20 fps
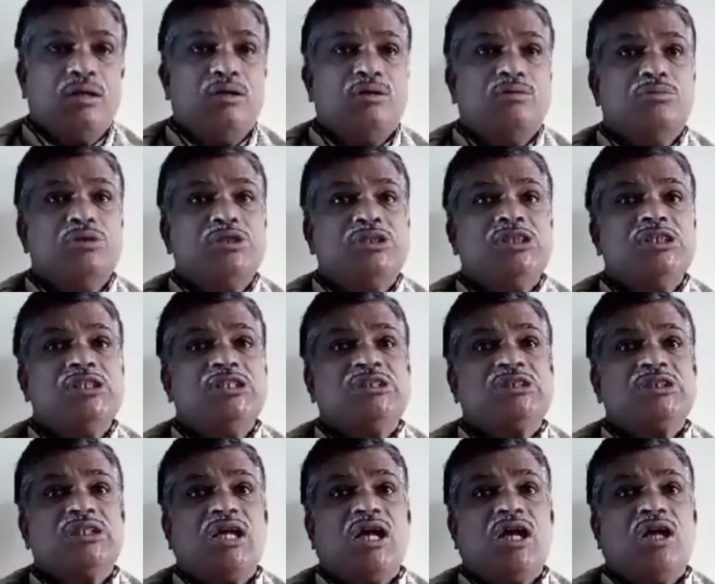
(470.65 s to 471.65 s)
which is
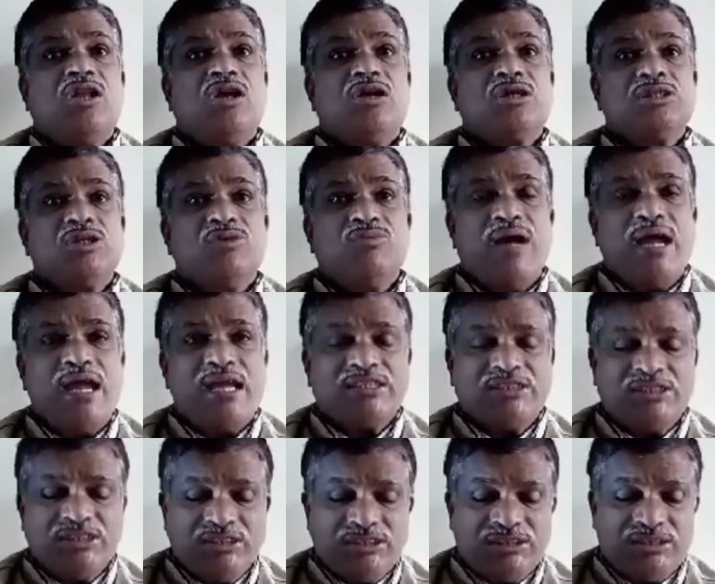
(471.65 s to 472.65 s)
along the
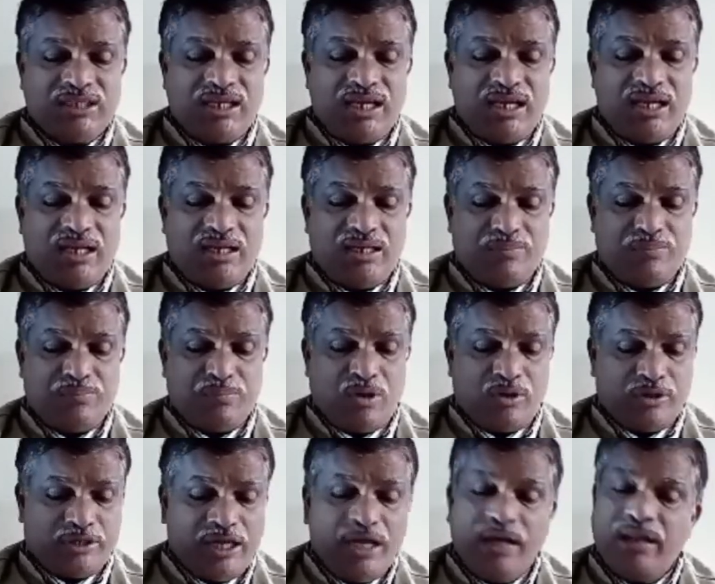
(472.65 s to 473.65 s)
y-axis
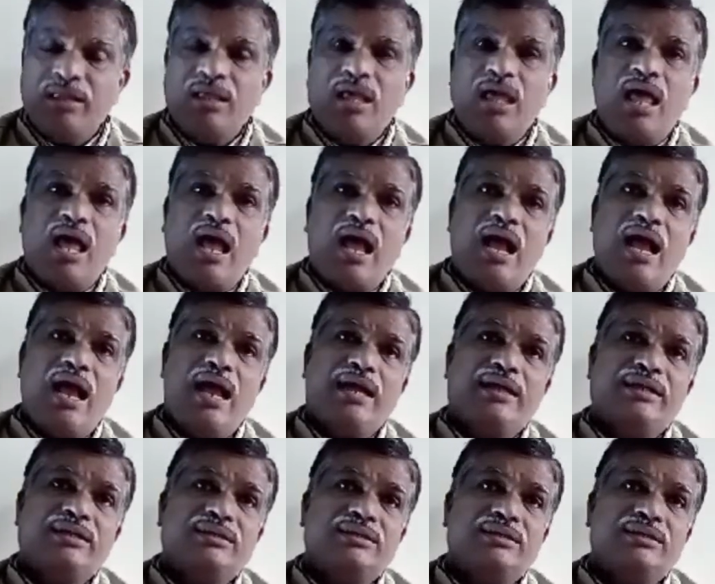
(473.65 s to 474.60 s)
plotted, and